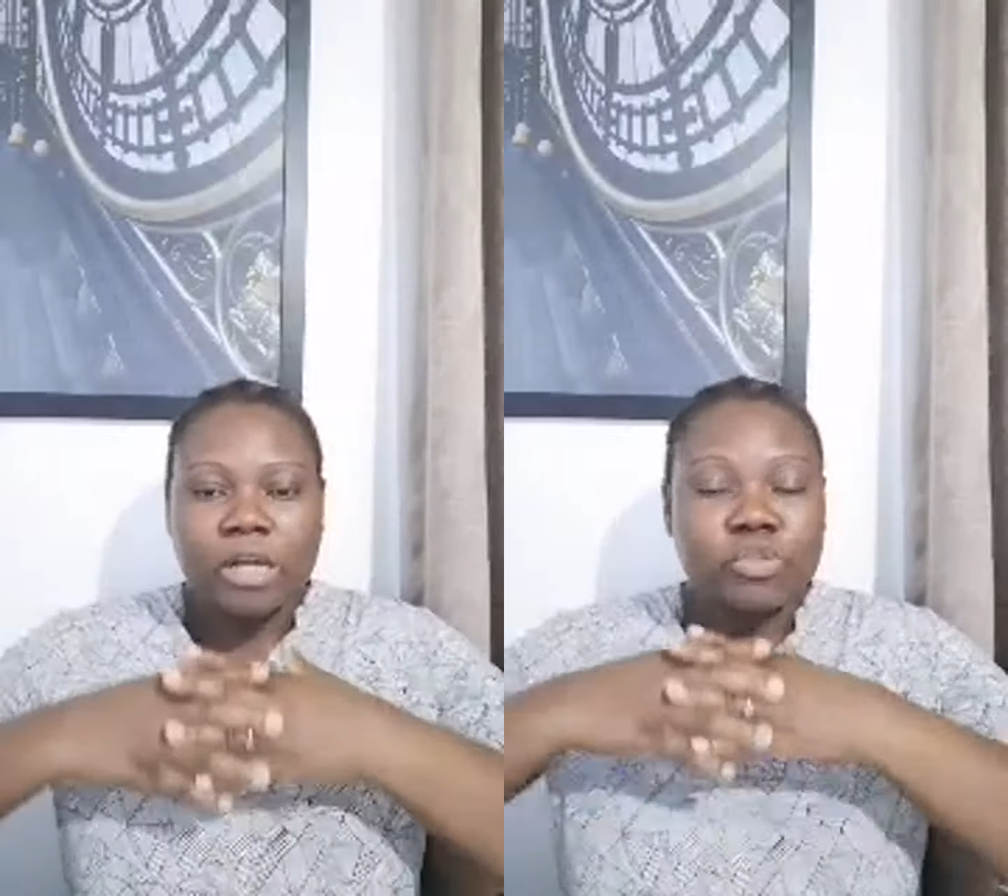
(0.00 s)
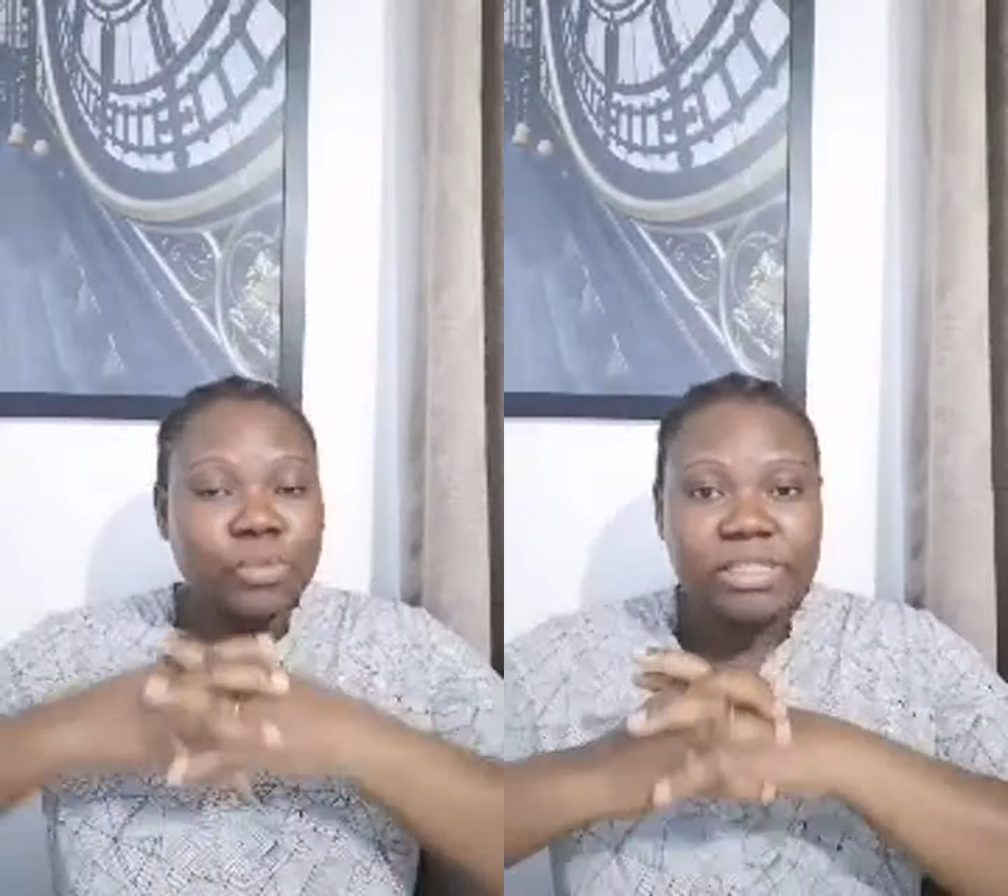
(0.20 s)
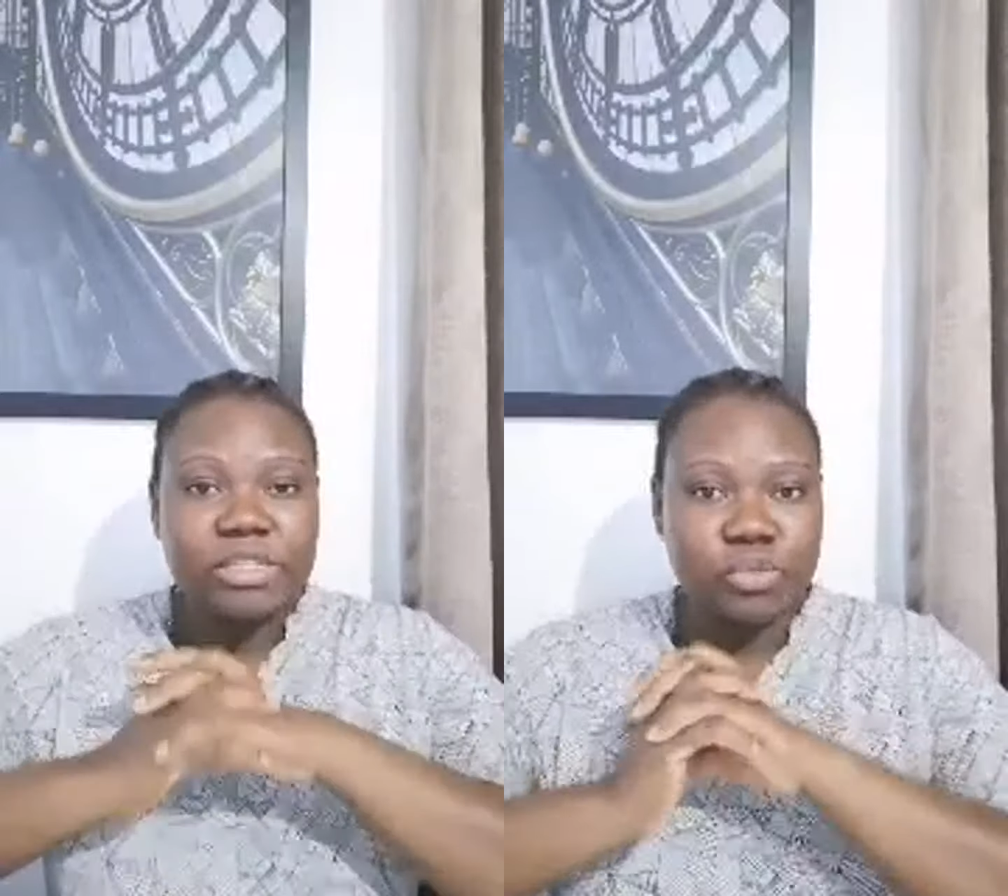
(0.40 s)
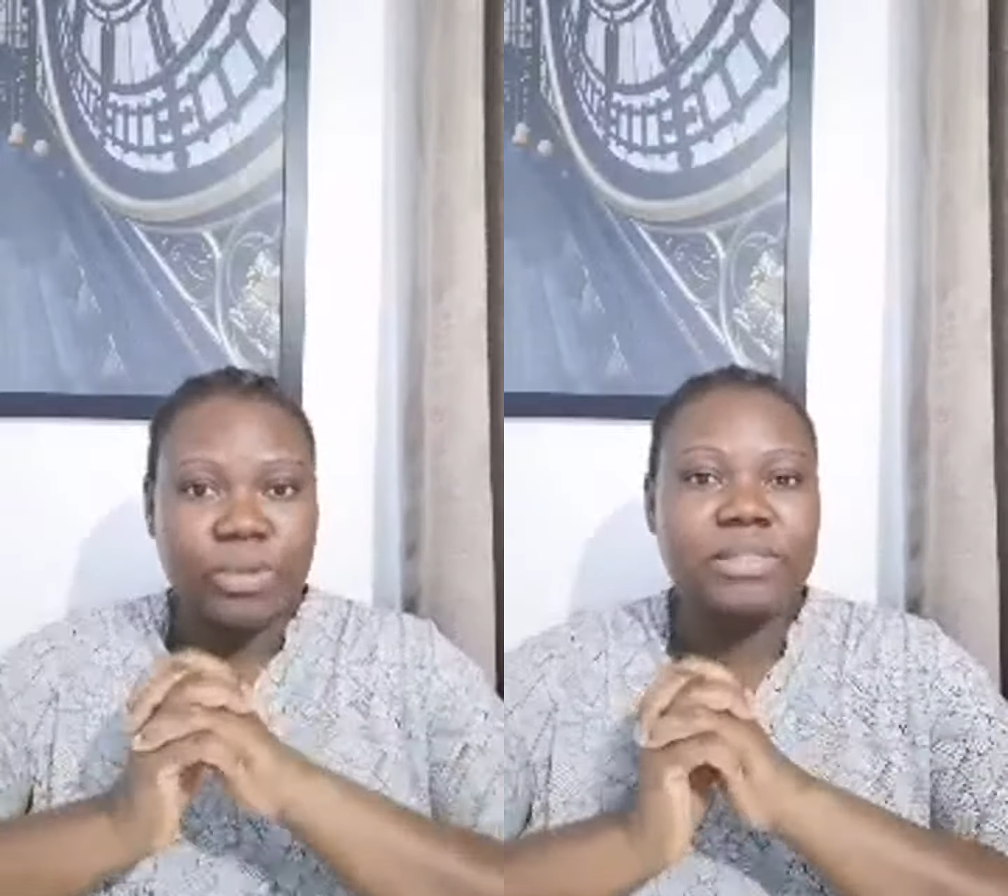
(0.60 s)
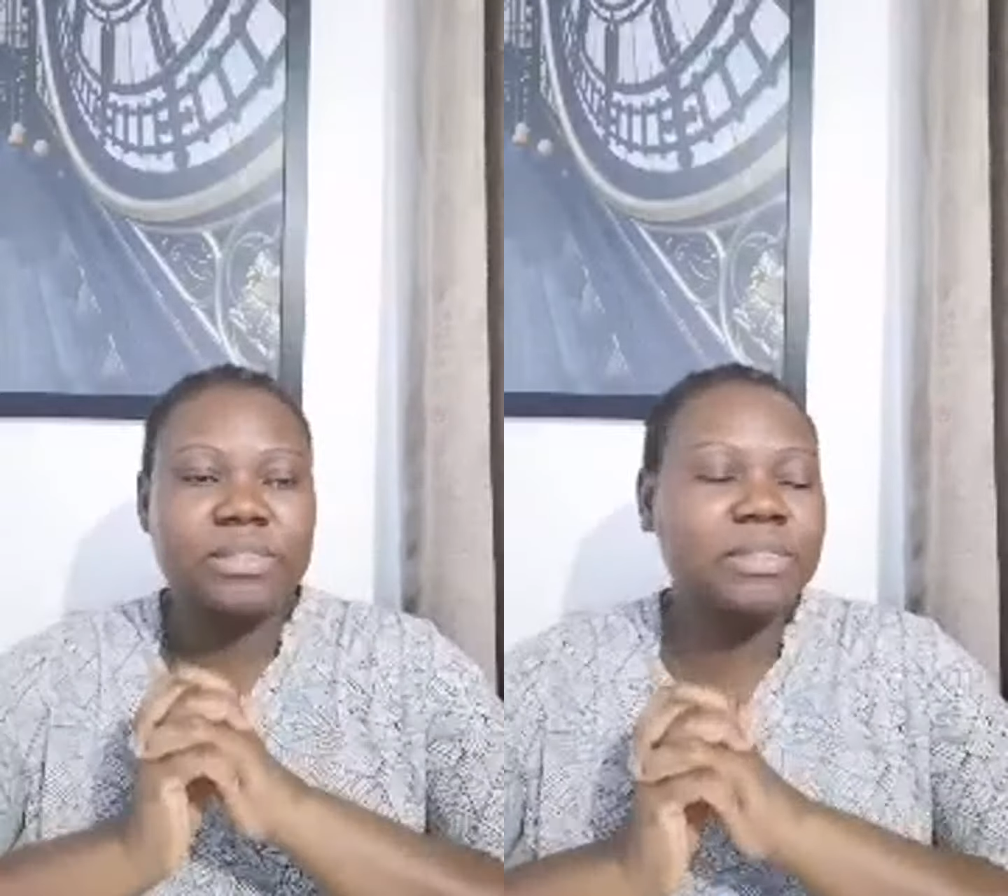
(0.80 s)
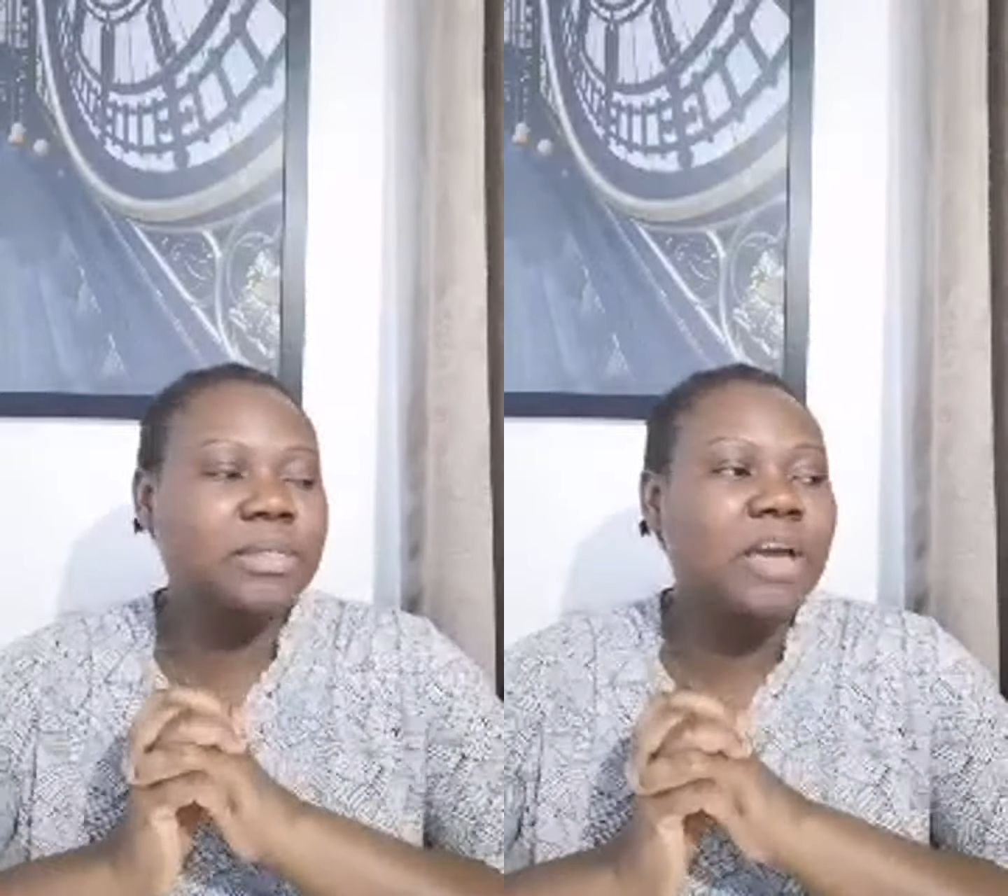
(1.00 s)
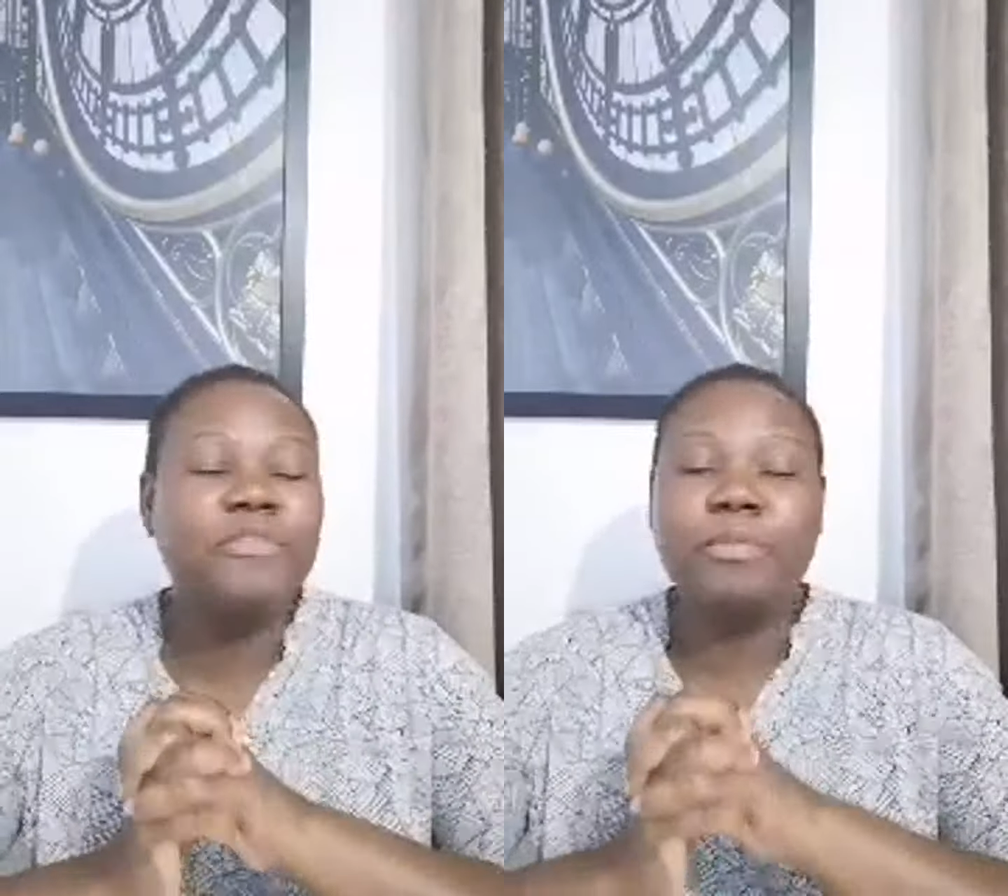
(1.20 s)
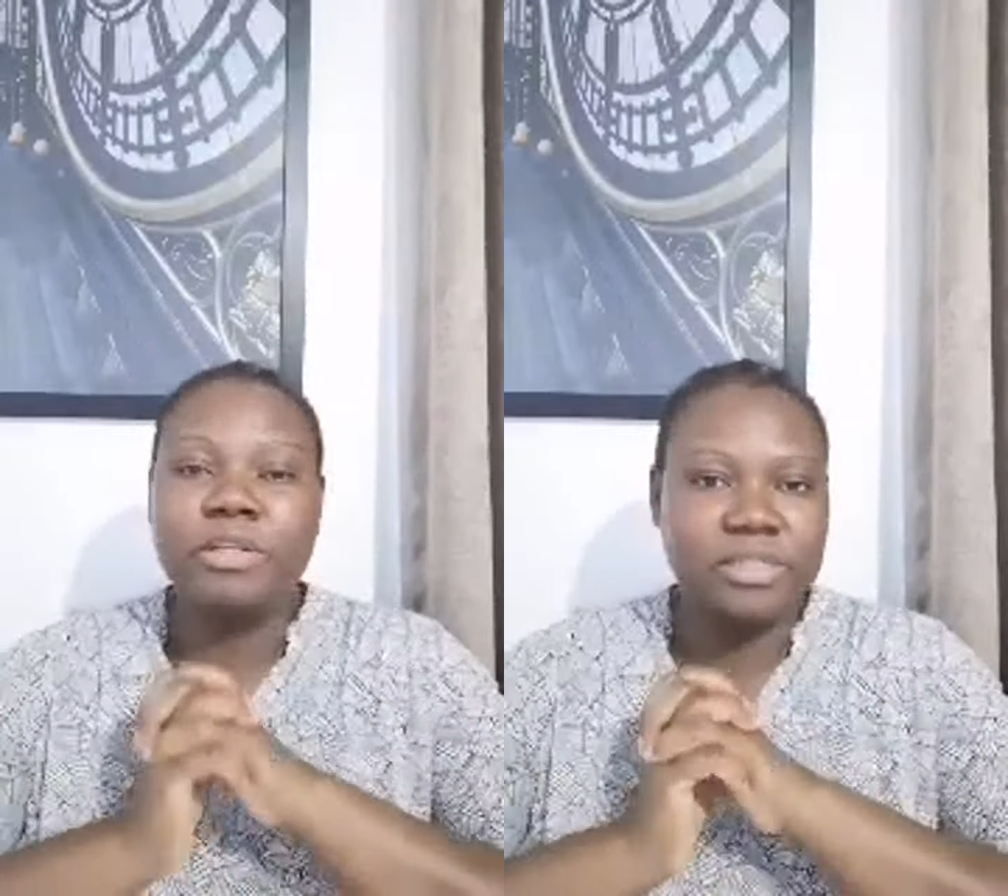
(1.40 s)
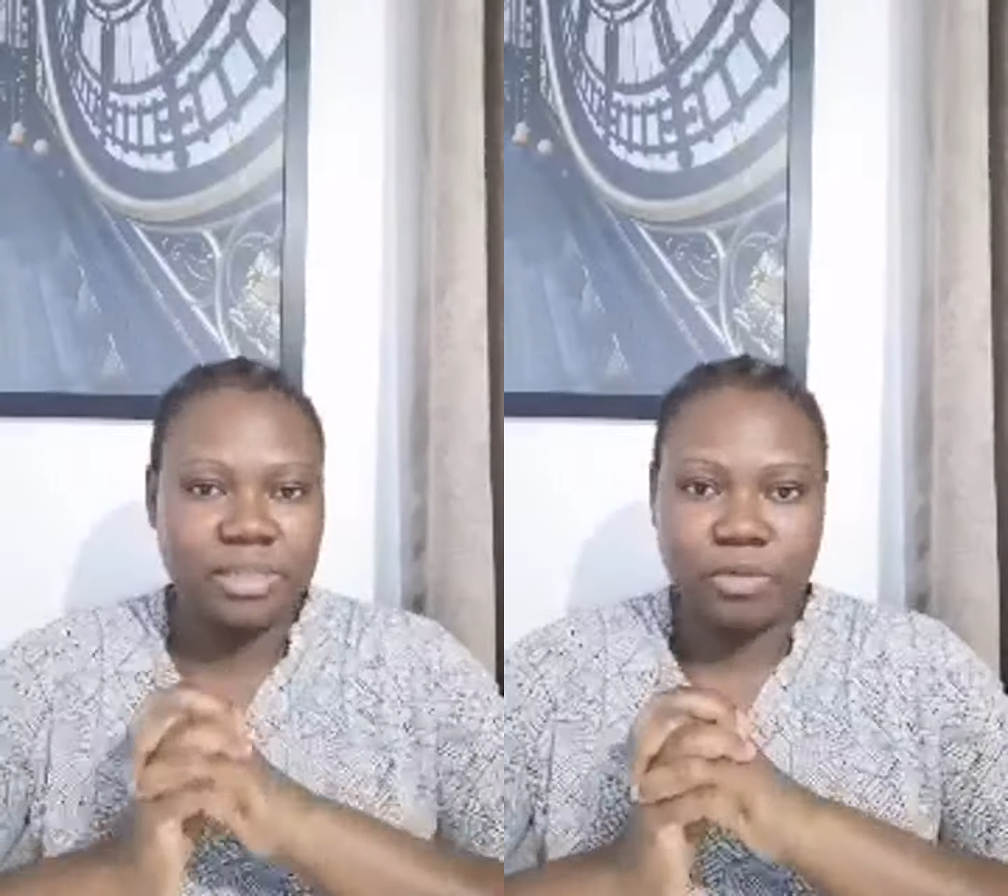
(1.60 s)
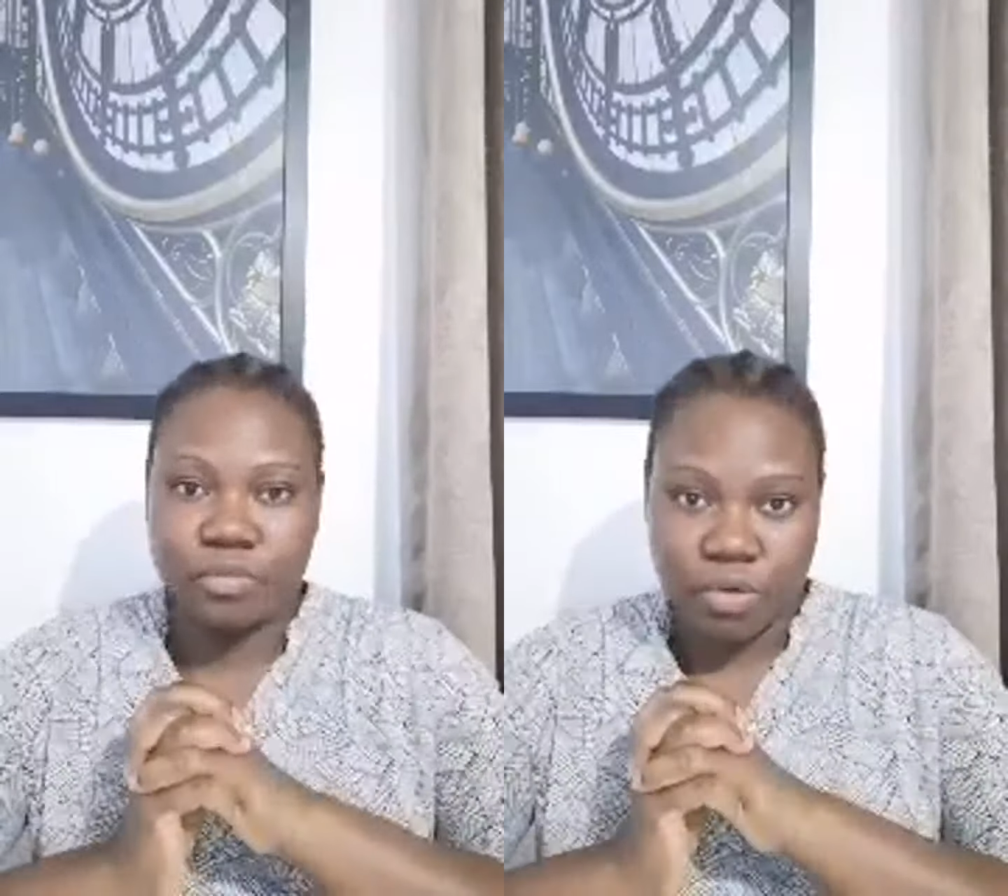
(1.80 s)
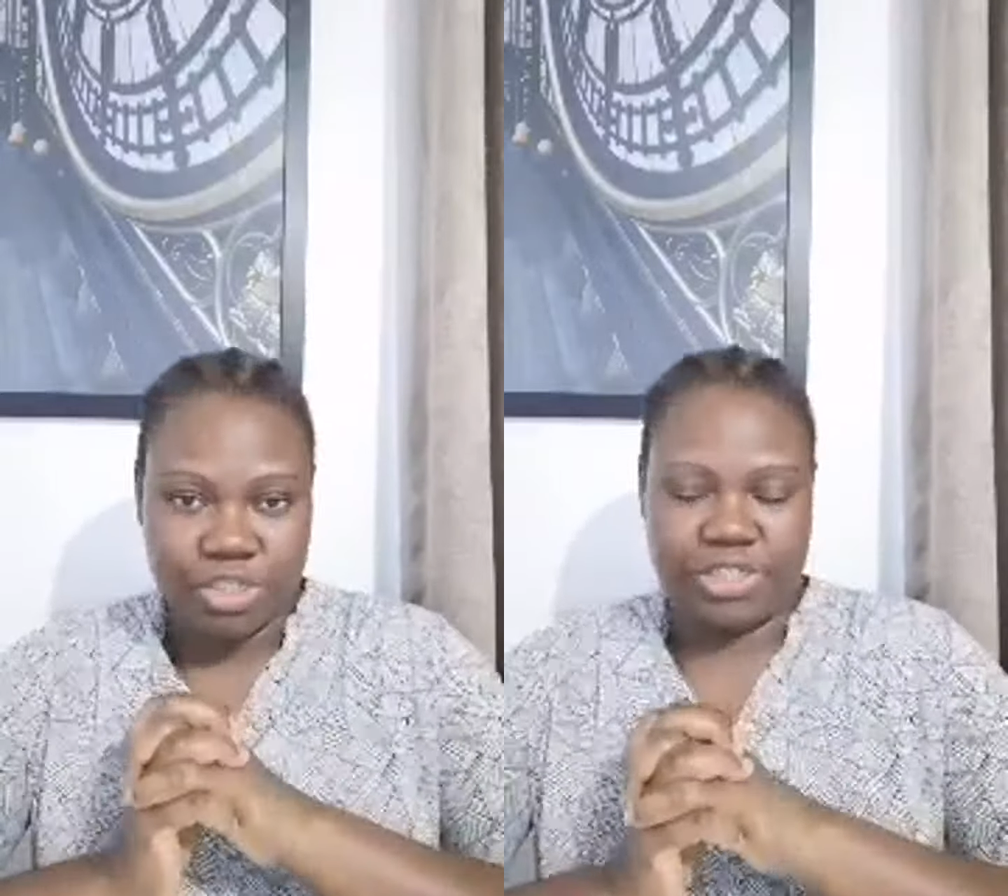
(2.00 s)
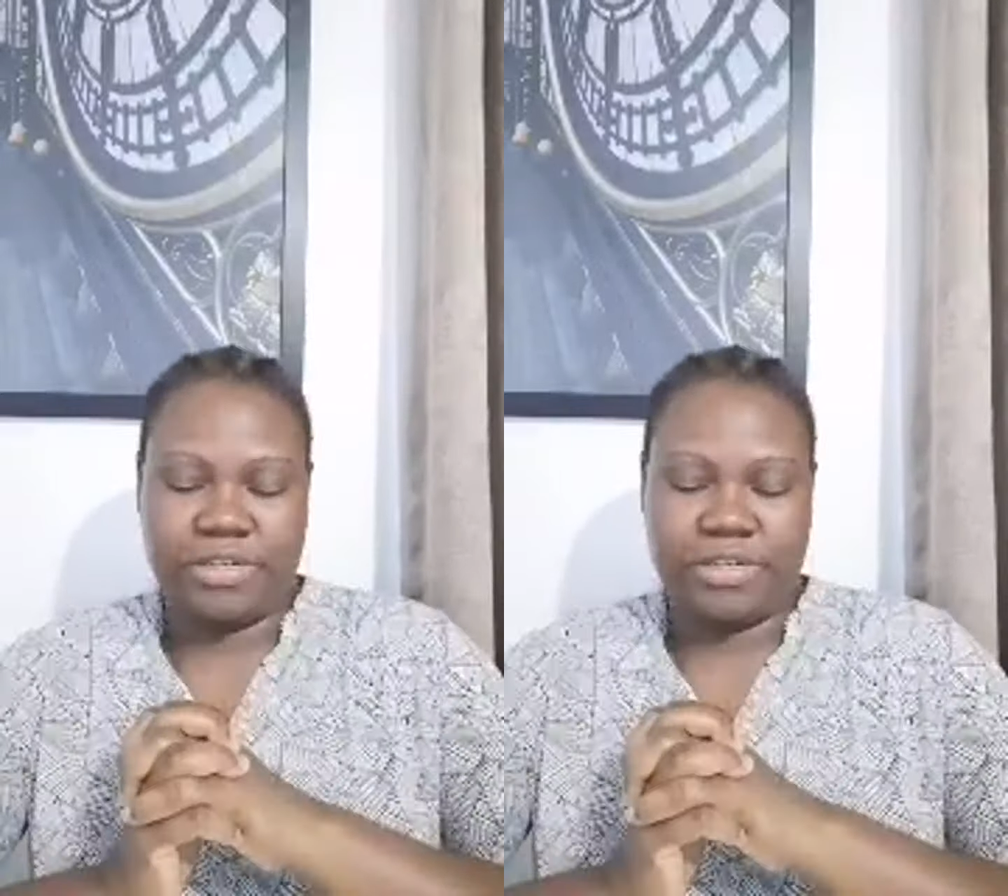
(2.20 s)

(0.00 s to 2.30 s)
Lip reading: 2020, everybody's in a rush